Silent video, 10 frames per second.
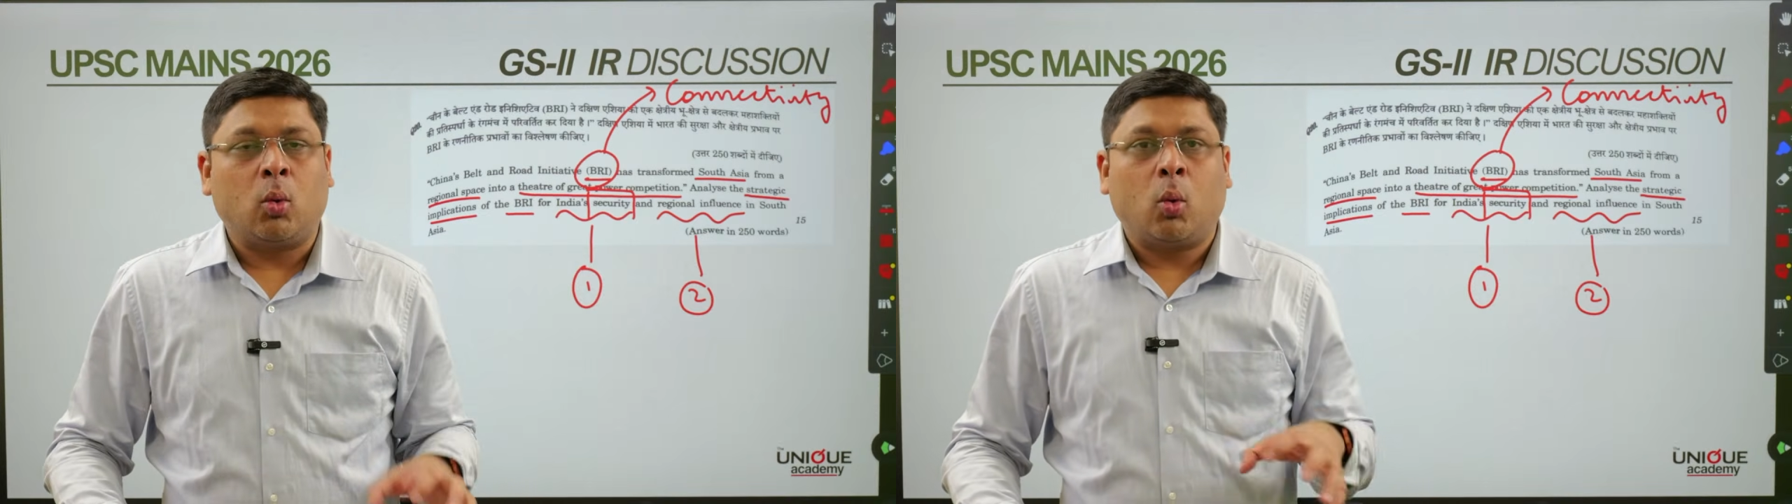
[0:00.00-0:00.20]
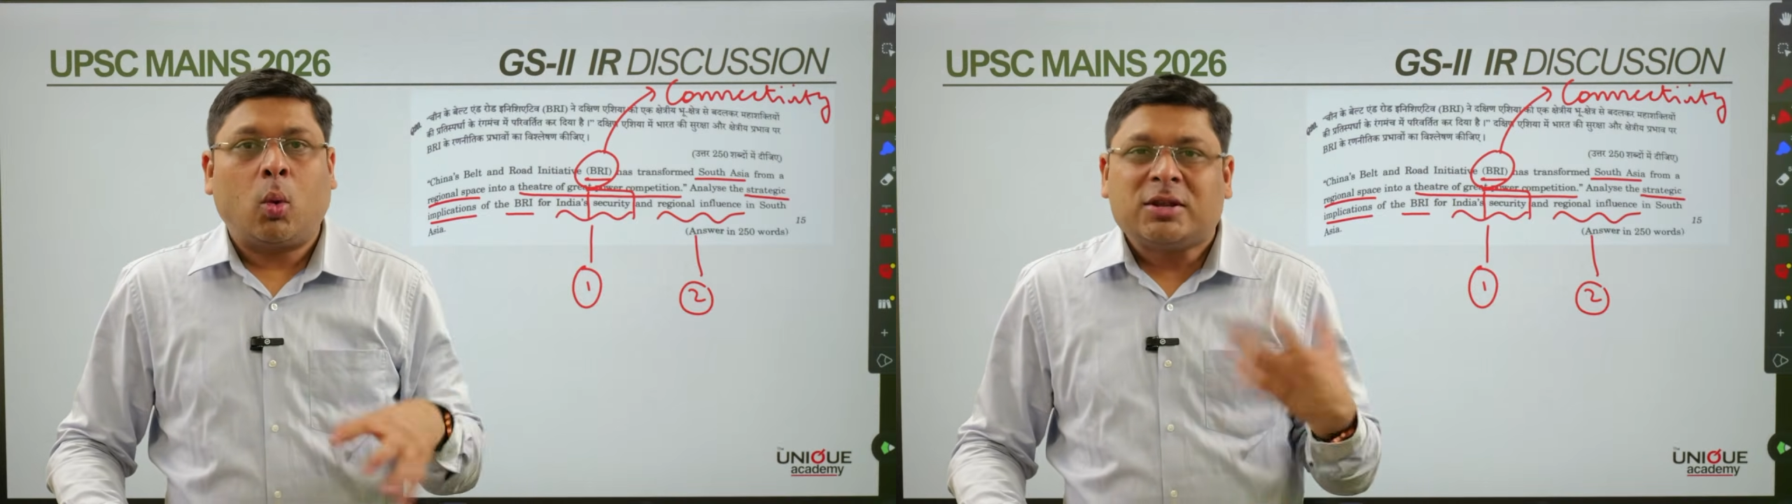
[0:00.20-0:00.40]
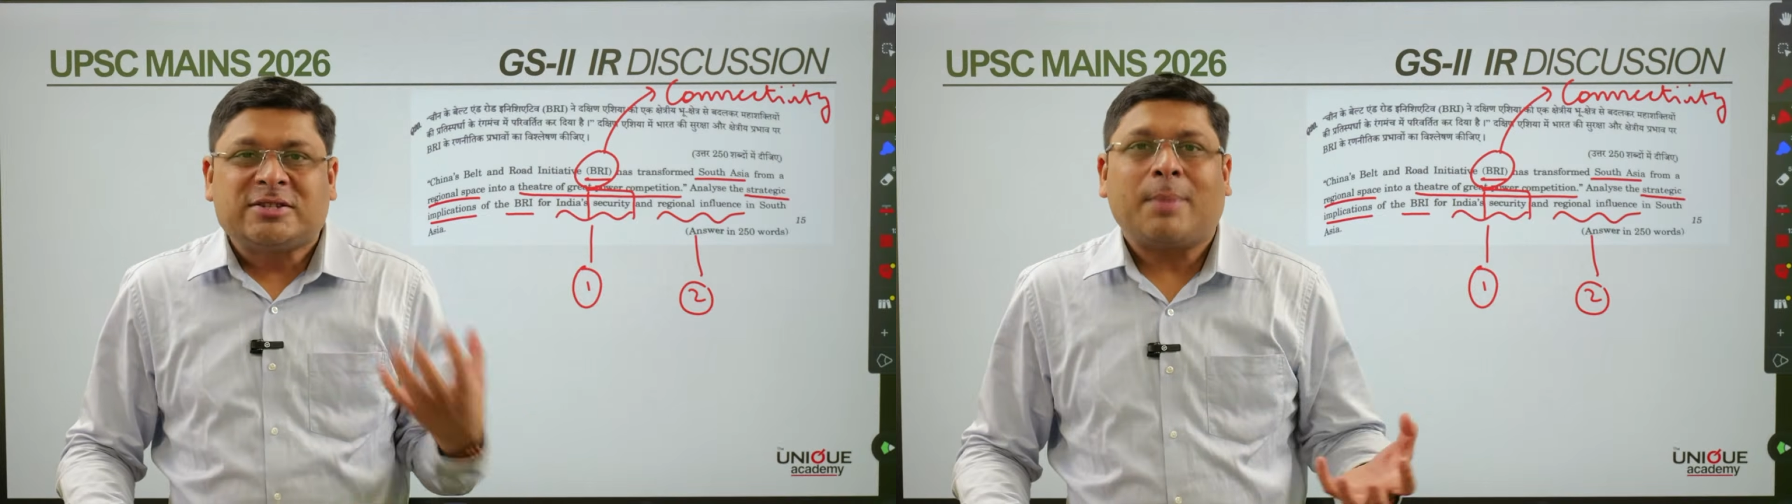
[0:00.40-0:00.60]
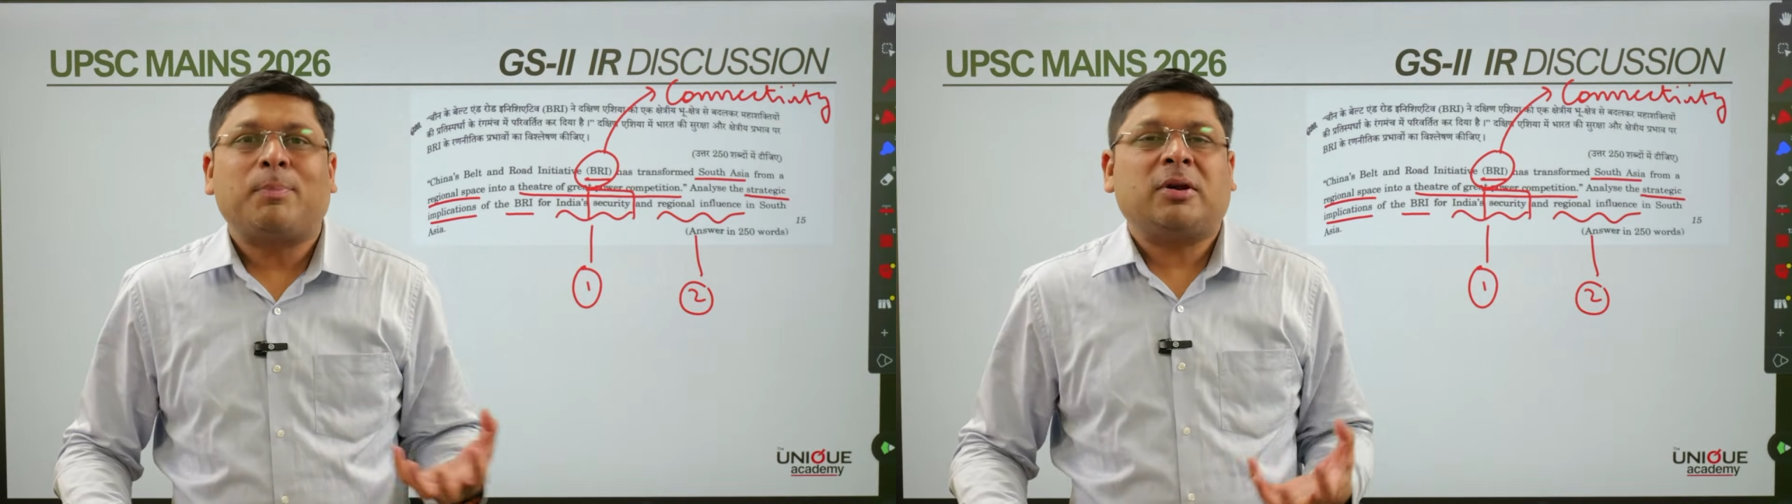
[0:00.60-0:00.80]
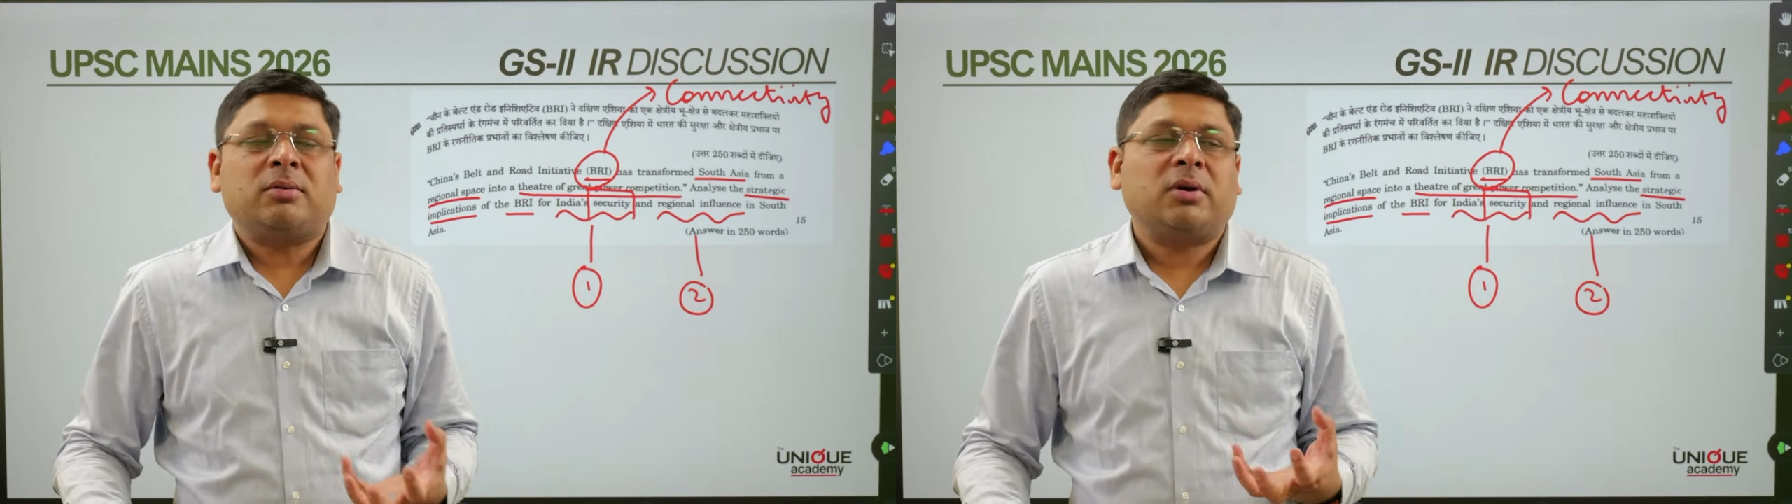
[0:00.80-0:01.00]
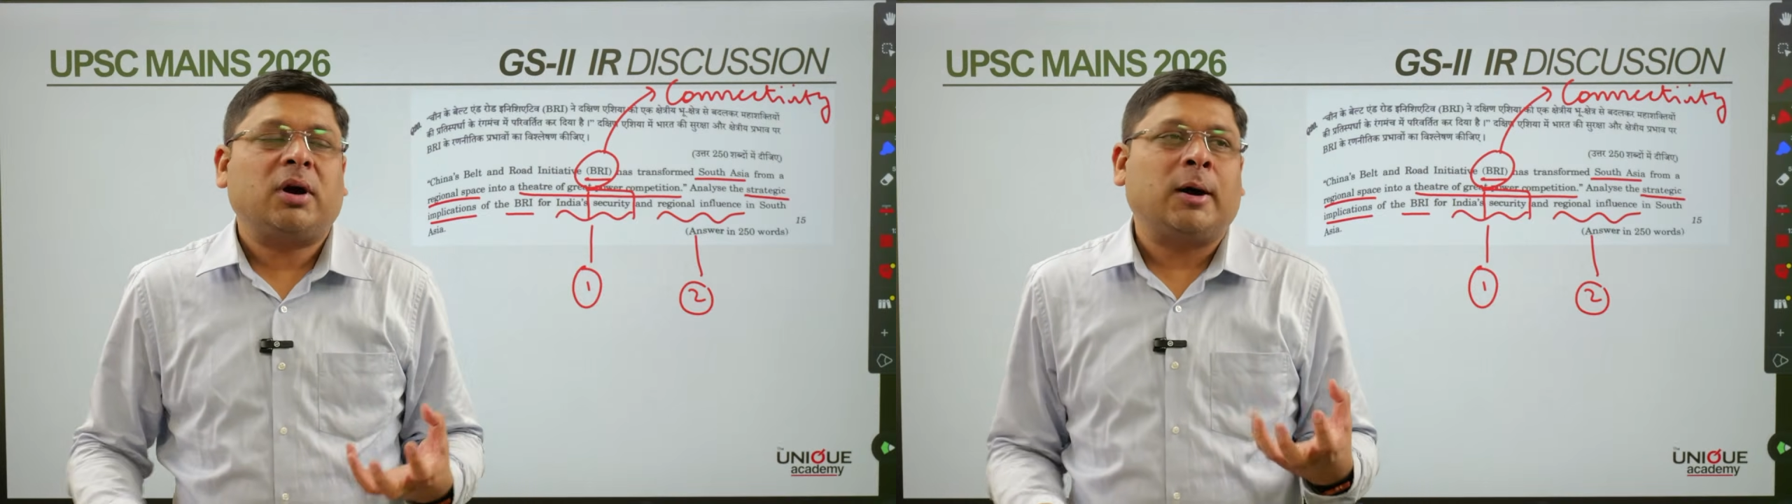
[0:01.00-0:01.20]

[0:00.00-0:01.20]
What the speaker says: What has happened?